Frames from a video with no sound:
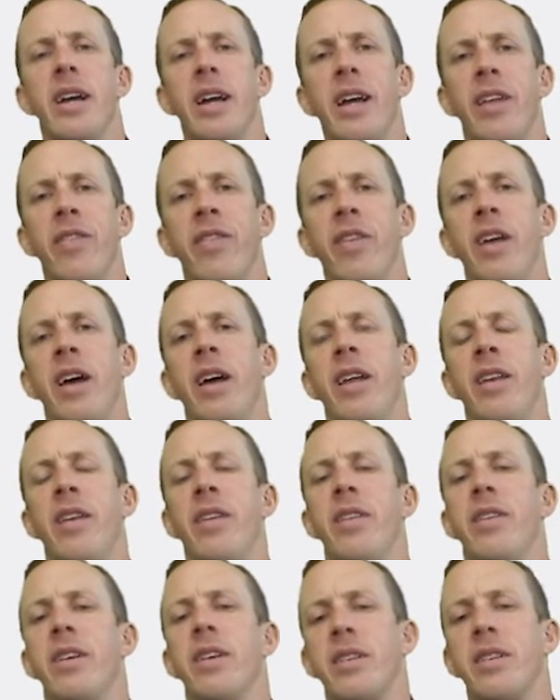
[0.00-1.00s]
And
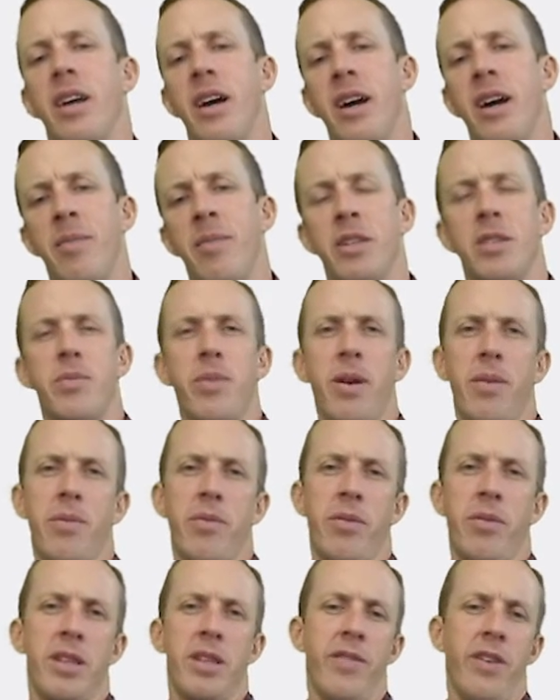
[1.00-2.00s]
then the time that's
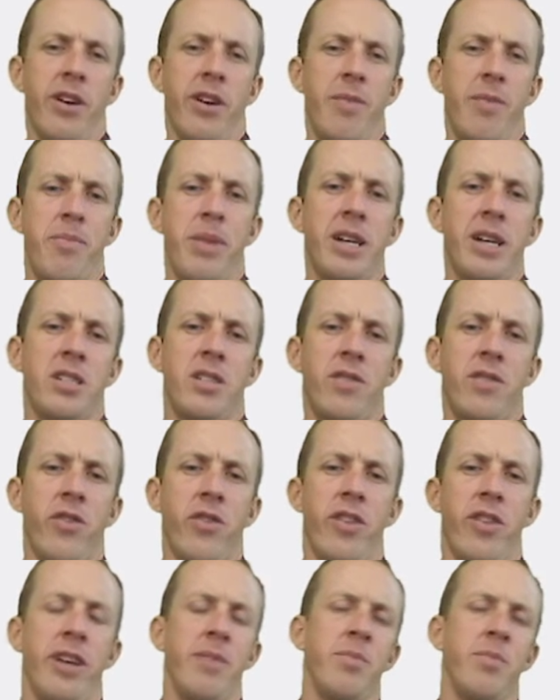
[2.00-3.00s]
probably the very best
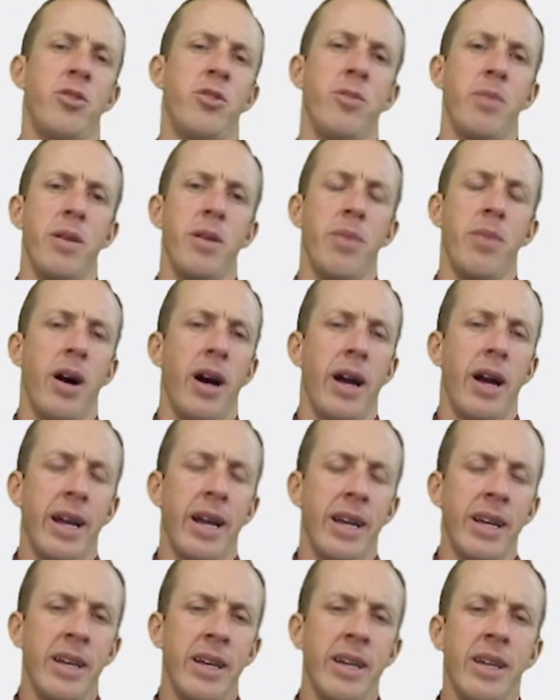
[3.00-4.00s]
for them to be
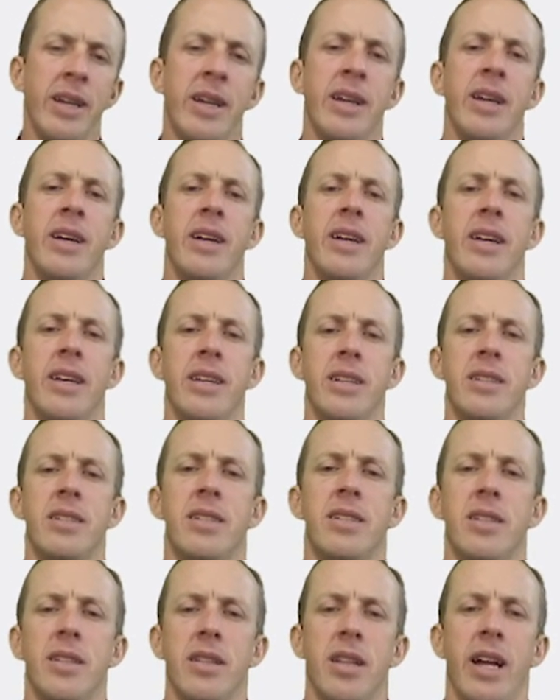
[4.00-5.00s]
buying
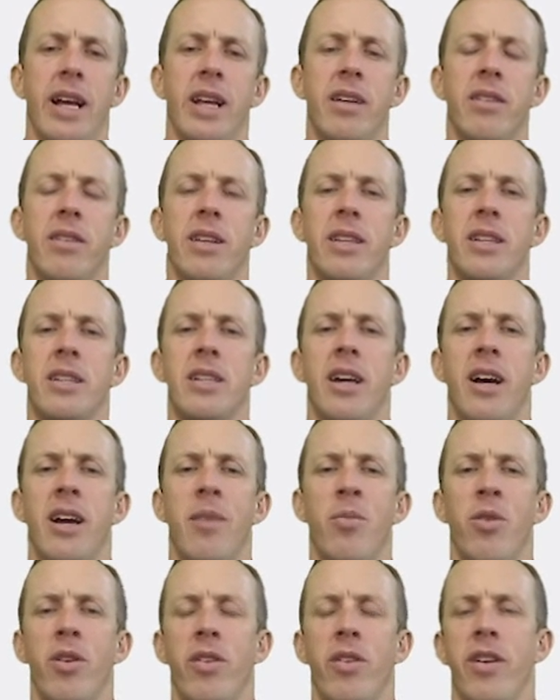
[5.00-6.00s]
is likely the
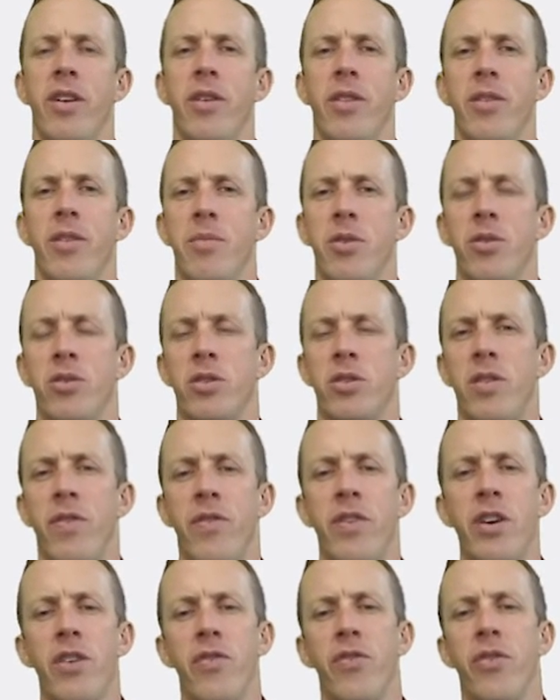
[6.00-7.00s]
time where they're the most
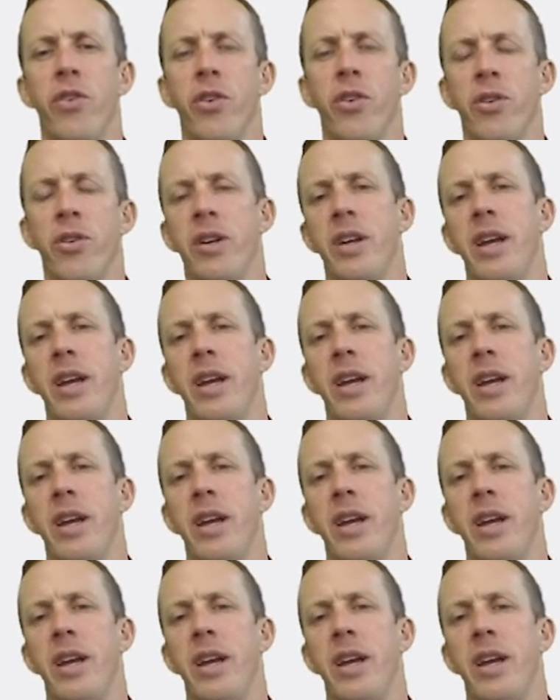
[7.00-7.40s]
fearful